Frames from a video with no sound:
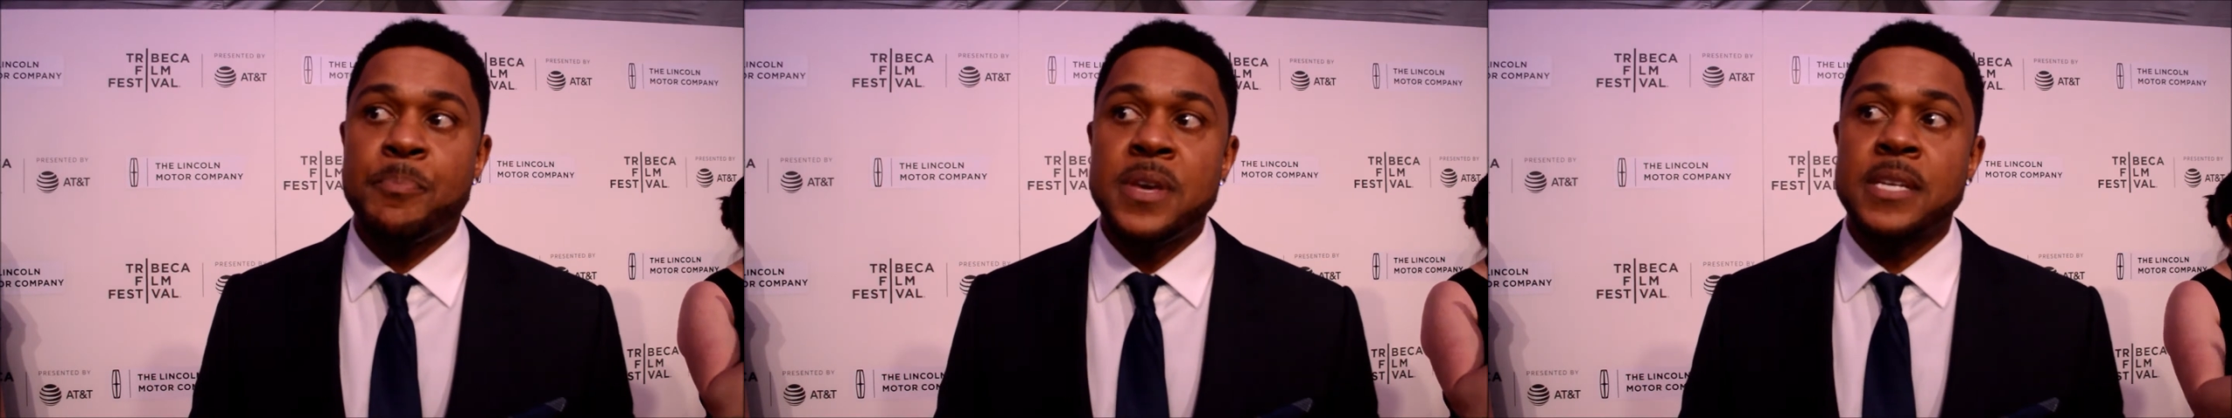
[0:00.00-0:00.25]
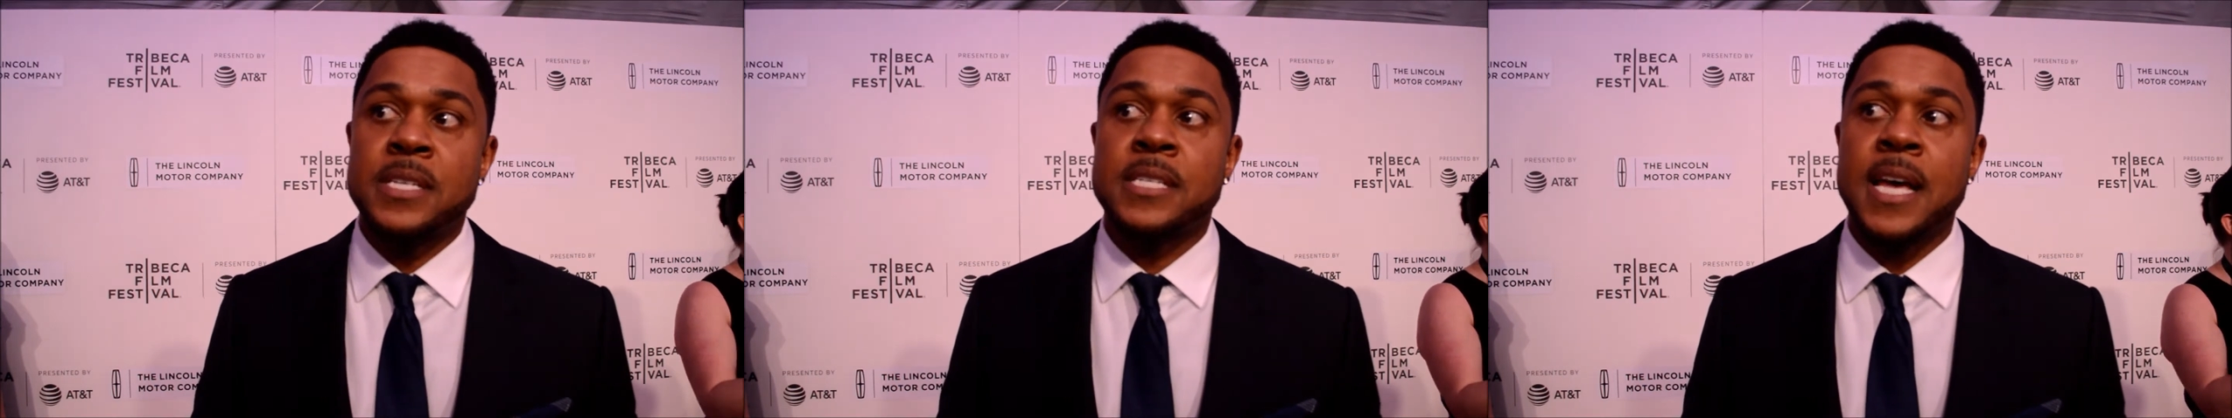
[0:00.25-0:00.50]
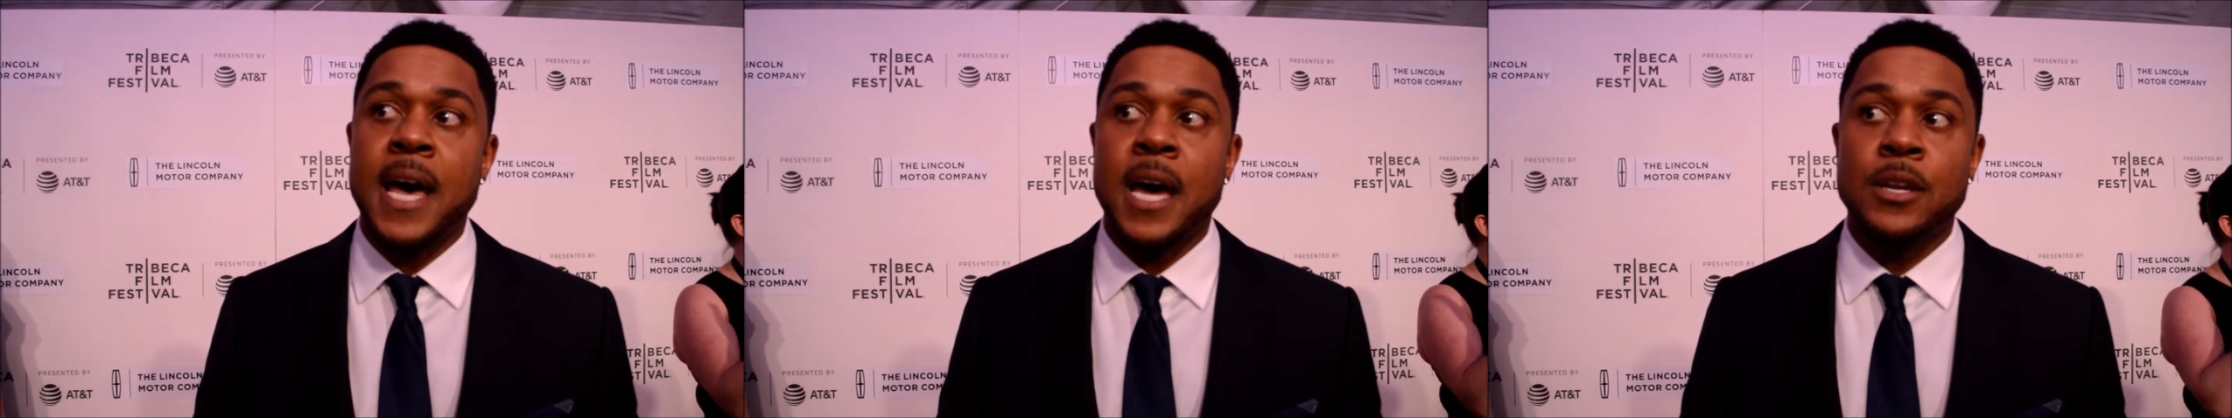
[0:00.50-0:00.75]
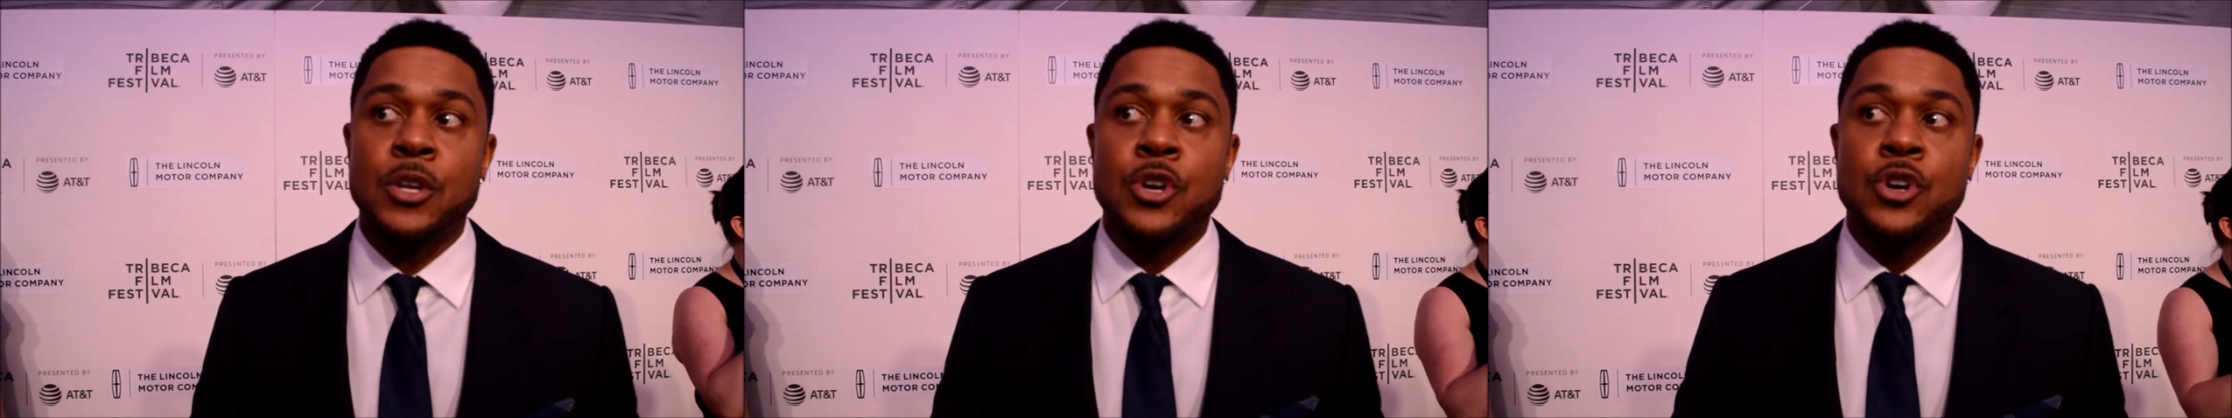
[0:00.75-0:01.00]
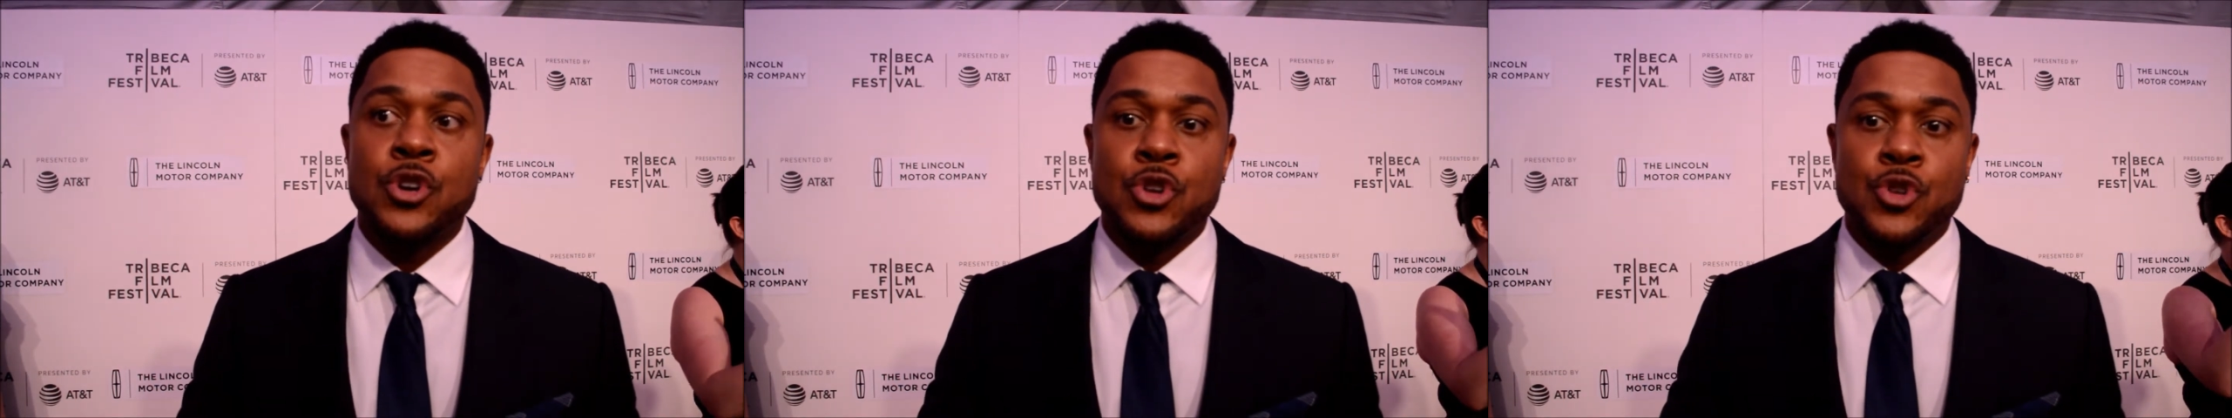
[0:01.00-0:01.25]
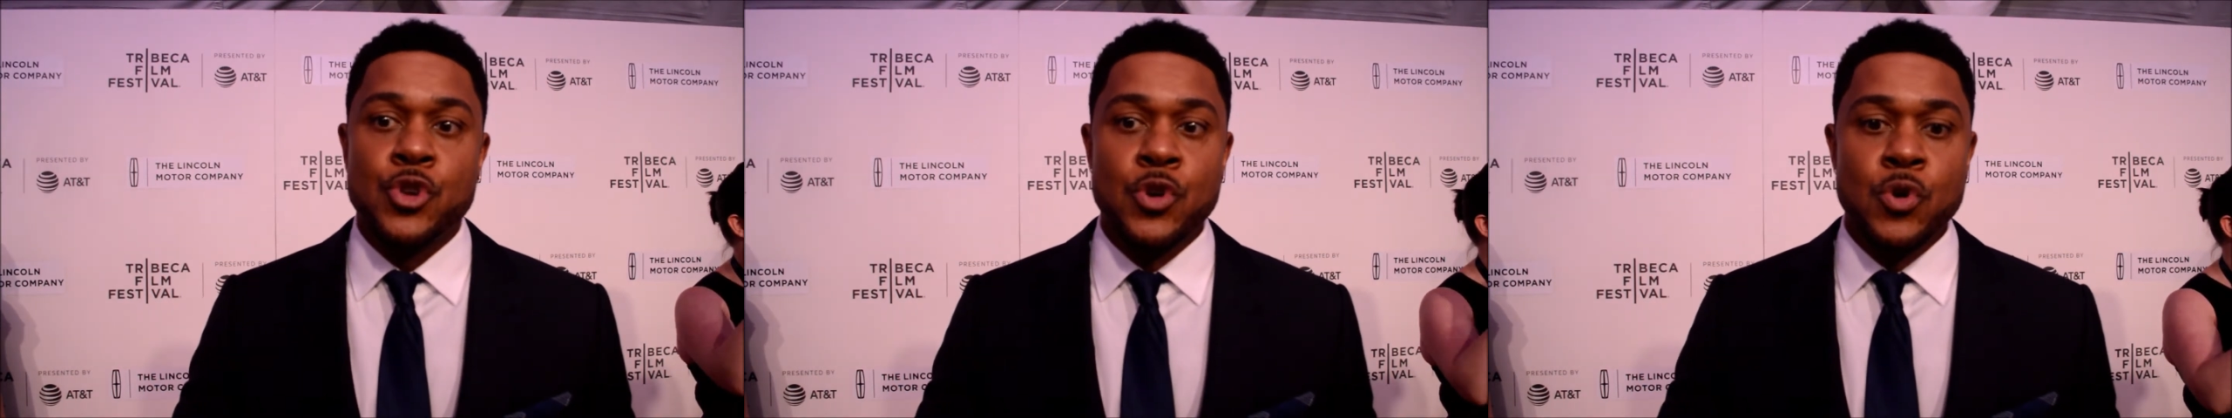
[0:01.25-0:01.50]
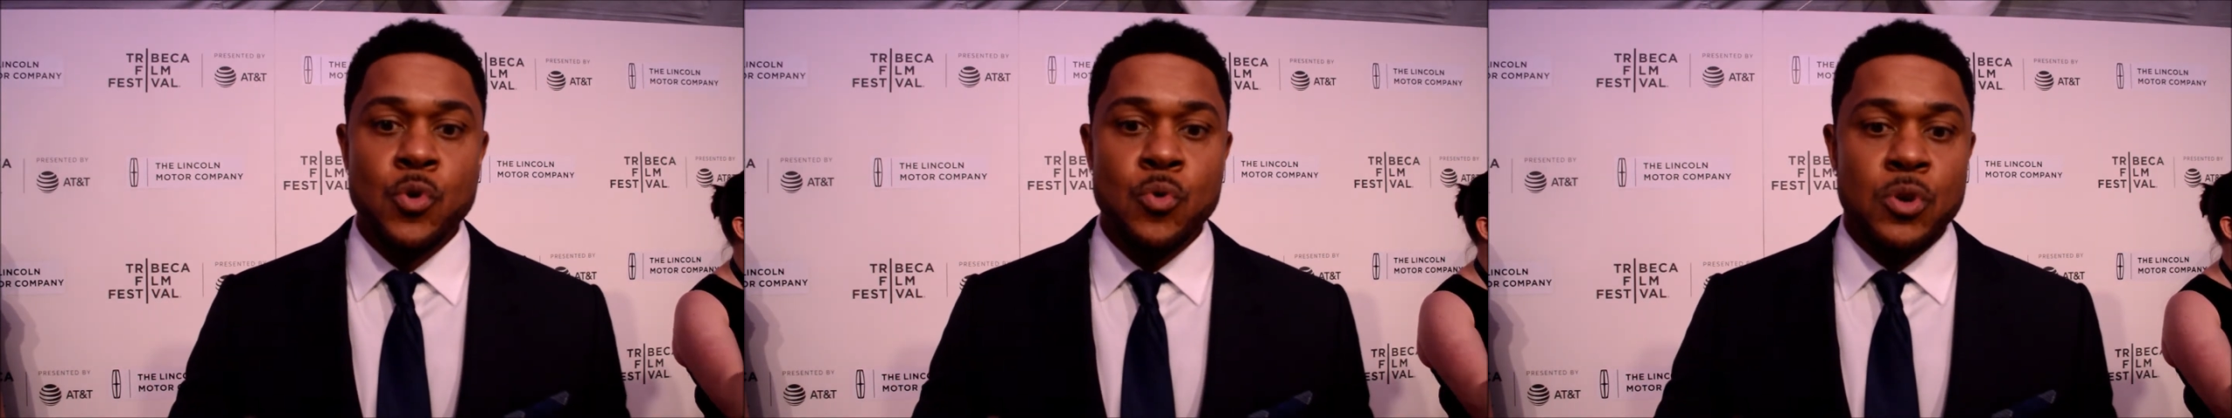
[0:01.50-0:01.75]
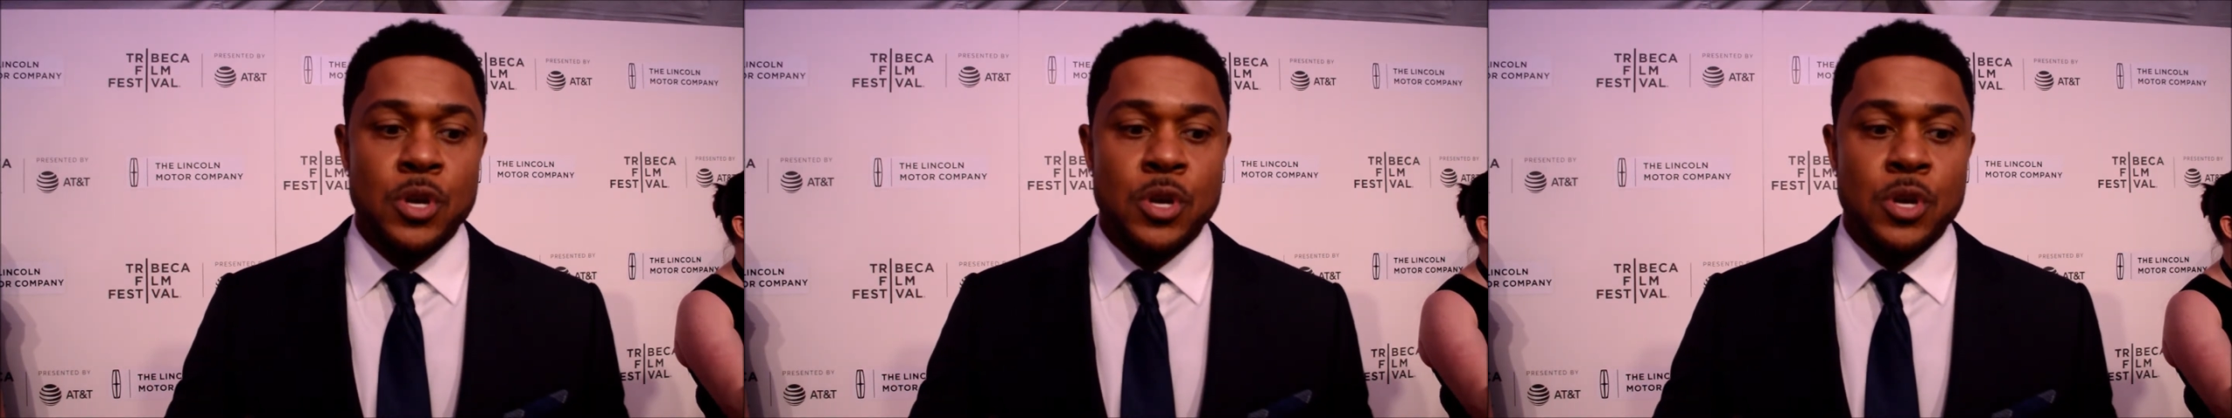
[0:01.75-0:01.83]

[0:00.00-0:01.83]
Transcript: being said, you